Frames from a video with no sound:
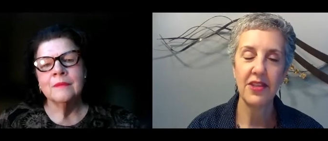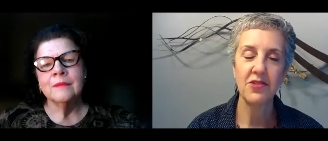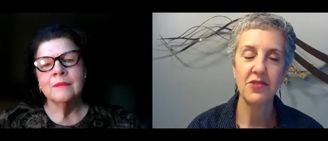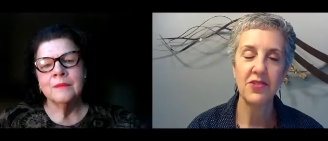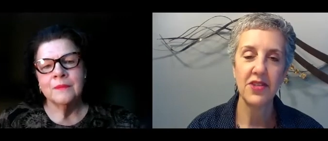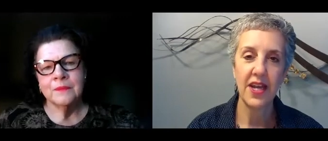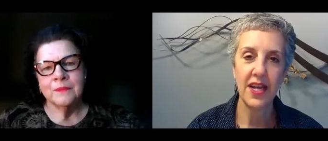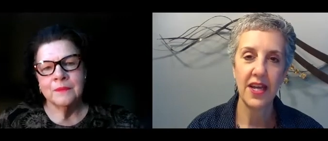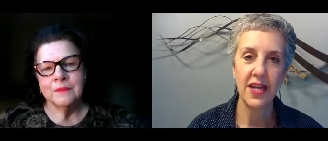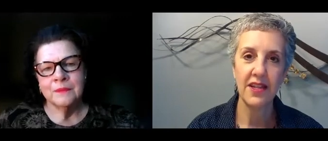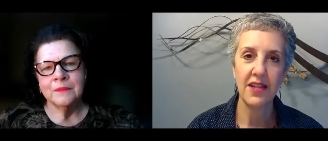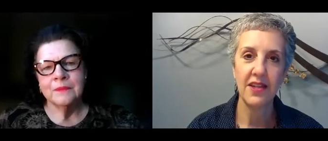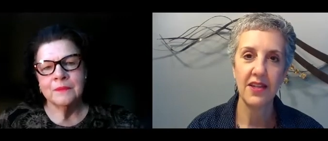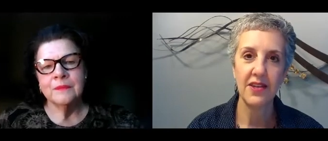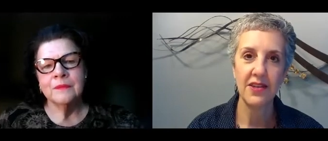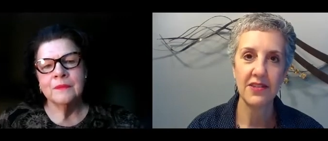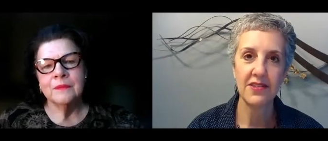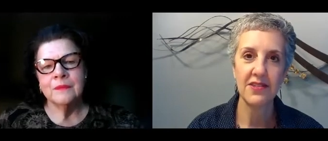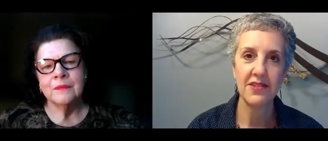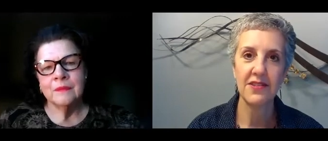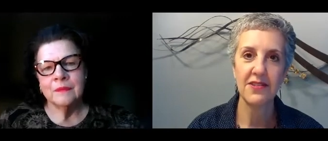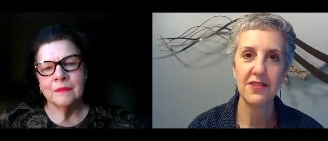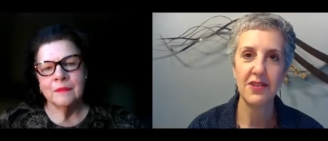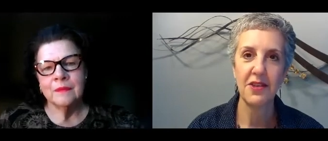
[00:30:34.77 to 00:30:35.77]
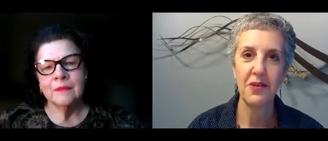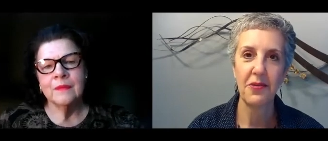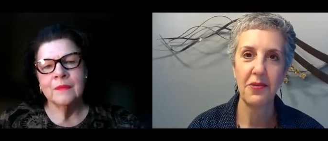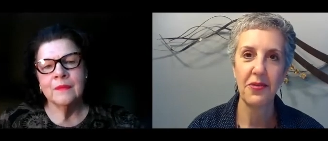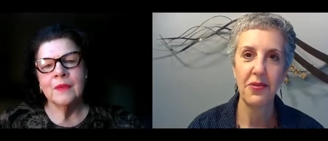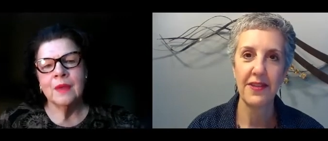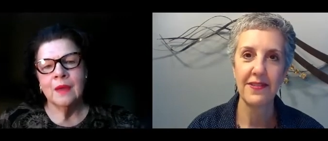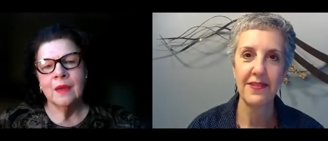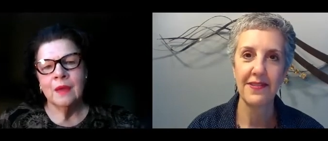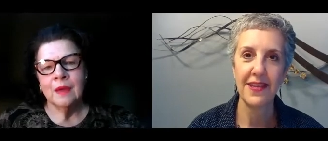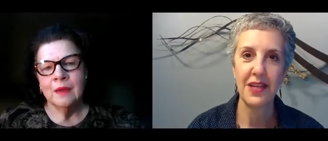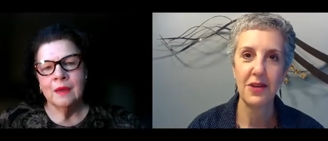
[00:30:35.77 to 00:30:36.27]
Speaker 1: those dialogues. So
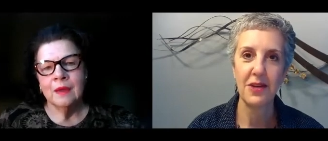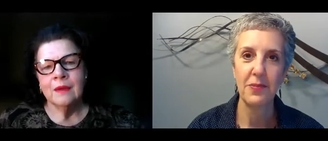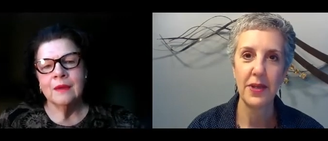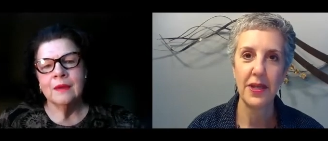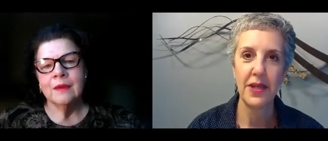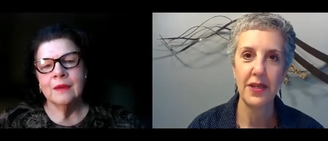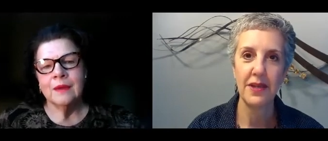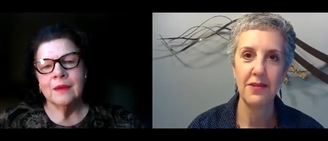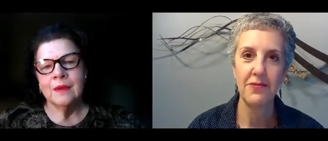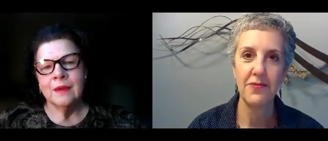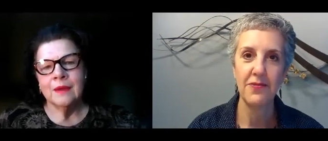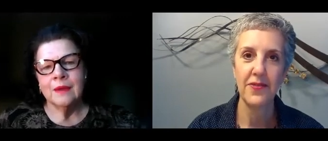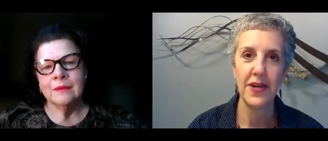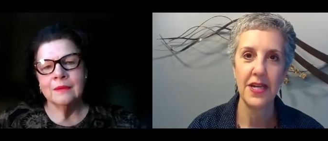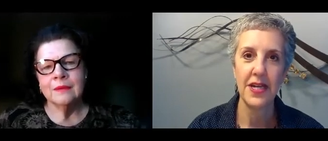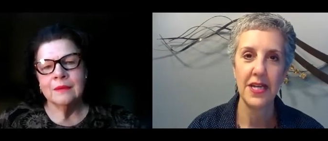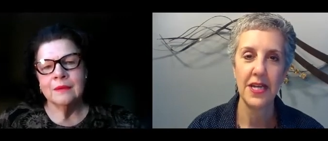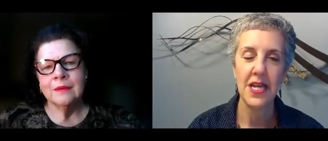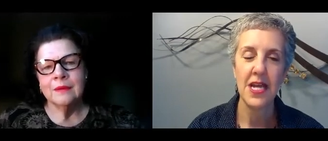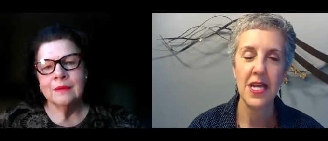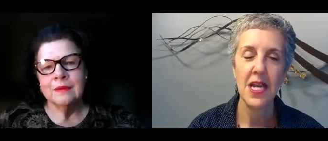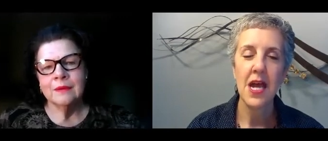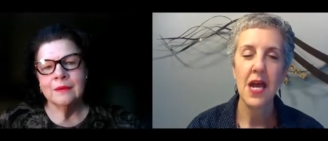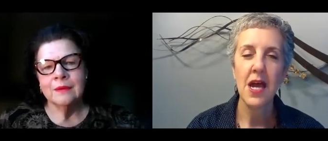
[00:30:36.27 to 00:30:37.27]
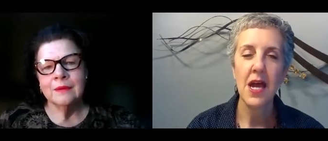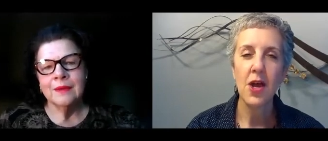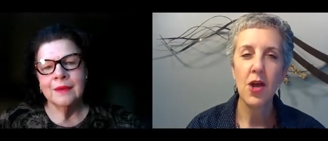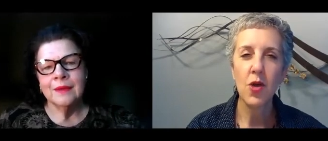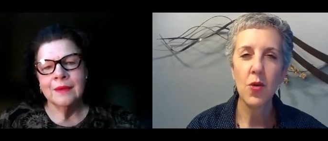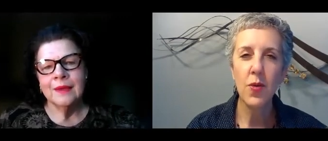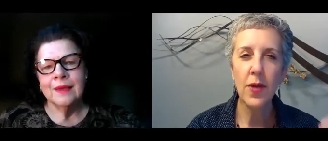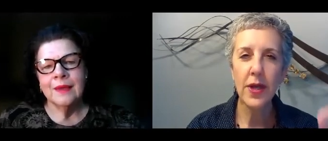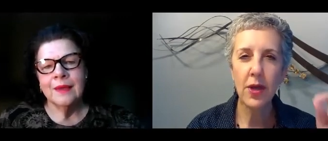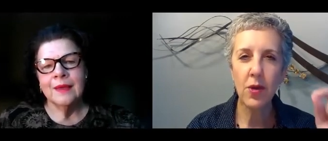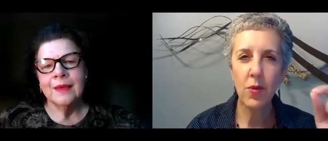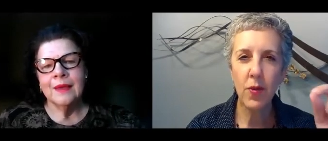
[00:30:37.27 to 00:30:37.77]
that's going to be yeah. fun.
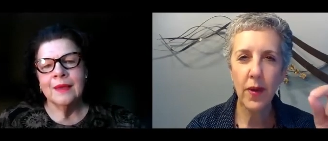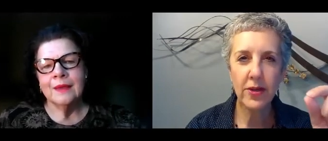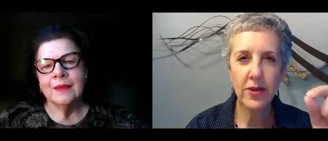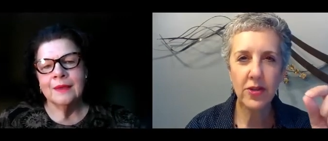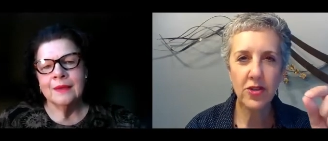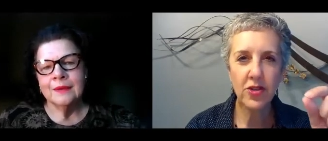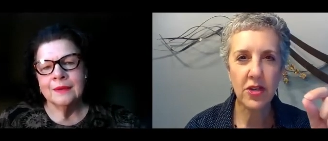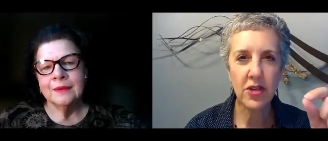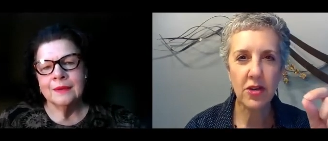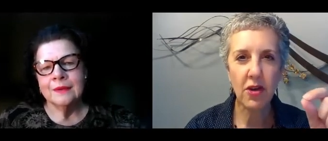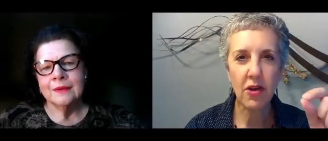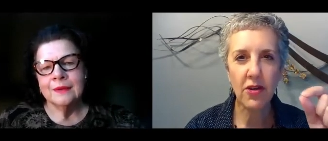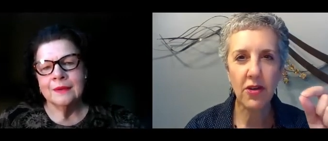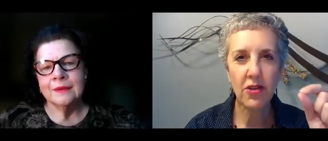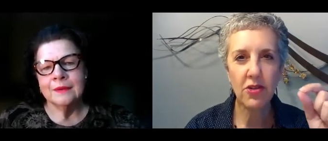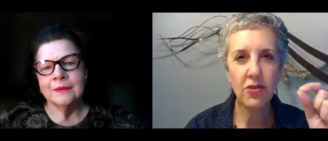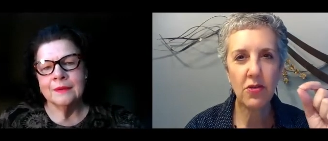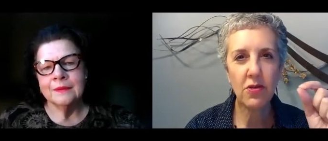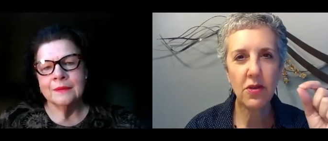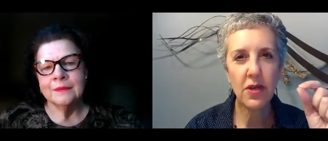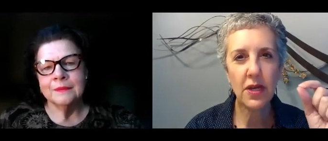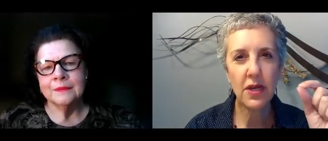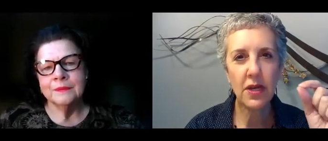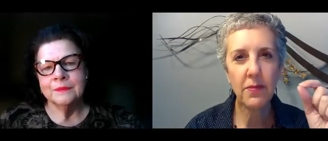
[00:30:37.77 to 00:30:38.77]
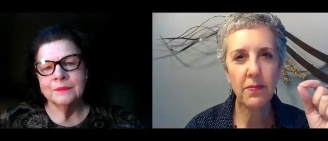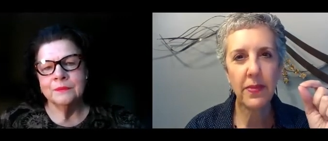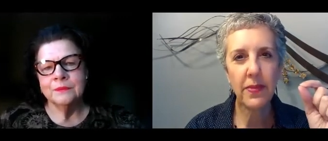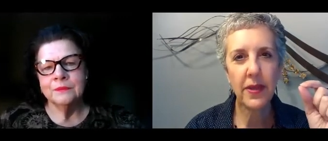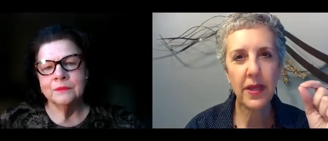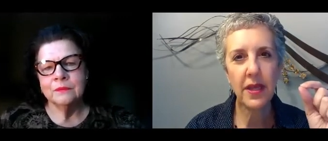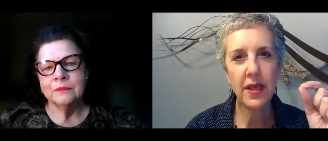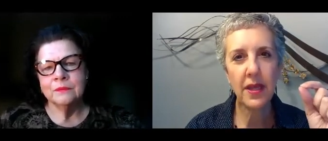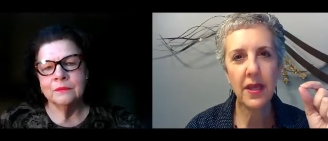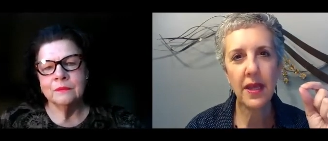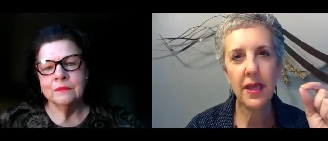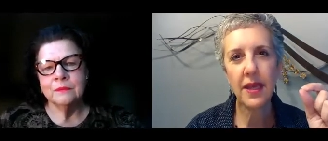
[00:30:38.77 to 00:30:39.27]
Quick question Are you going to
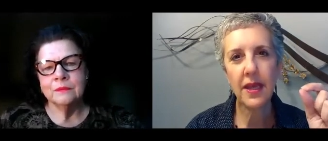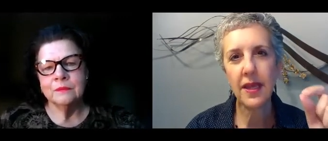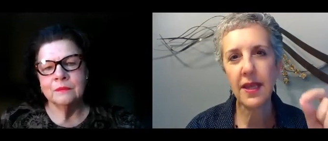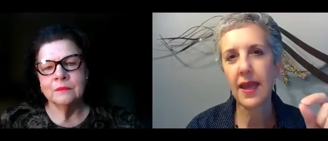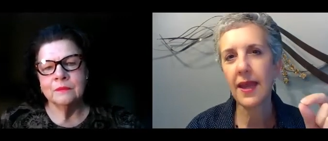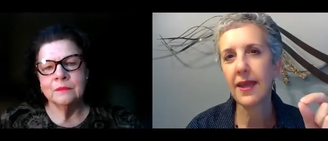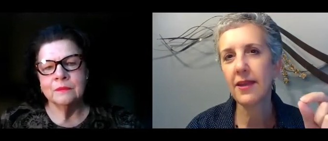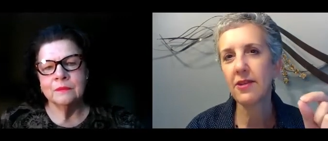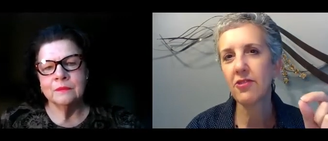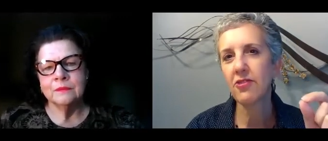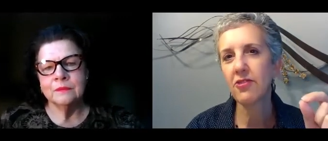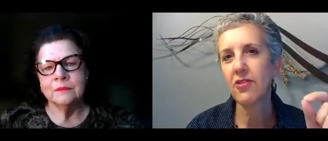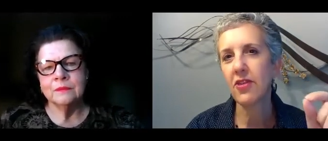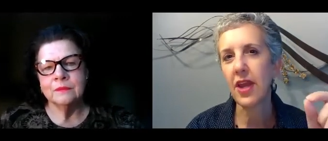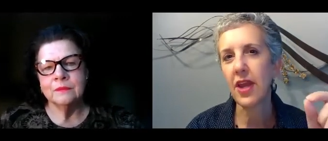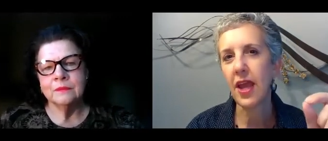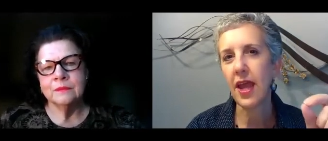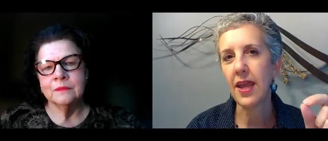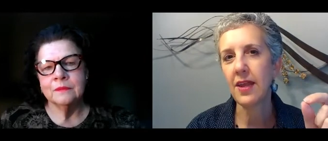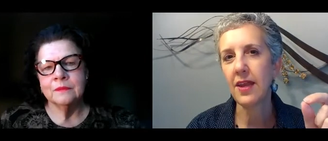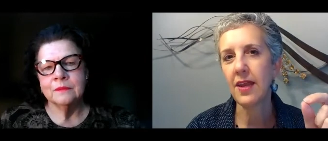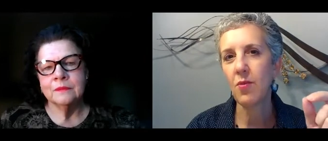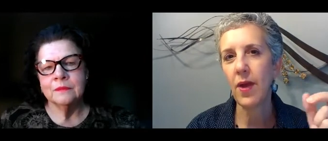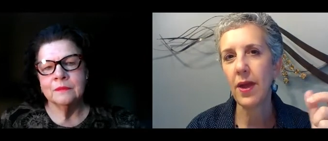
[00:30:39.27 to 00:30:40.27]
be engaged in any